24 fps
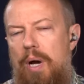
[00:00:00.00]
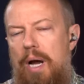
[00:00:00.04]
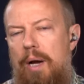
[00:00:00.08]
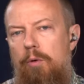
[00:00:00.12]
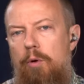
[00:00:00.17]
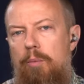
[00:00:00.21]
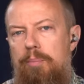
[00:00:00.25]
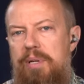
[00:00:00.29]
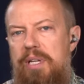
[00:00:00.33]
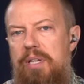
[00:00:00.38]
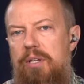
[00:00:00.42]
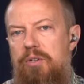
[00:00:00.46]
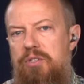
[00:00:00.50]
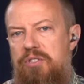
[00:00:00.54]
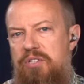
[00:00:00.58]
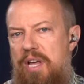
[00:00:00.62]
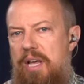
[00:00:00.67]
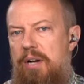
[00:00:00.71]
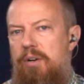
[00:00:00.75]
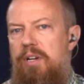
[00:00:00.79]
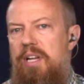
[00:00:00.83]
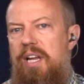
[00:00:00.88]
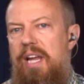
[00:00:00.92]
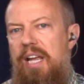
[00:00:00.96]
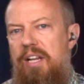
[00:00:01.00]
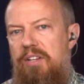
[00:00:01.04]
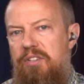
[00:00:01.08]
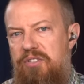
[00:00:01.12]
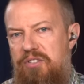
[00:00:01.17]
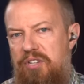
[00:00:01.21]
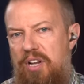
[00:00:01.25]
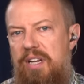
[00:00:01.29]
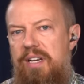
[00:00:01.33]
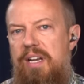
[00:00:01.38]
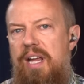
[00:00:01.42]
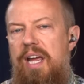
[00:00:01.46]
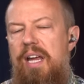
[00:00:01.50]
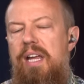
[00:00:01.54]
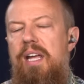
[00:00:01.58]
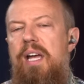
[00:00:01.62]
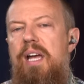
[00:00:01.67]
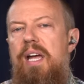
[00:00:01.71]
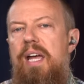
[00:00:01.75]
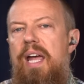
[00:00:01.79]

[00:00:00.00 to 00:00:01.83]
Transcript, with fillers: I will be there Saturday and Sunday,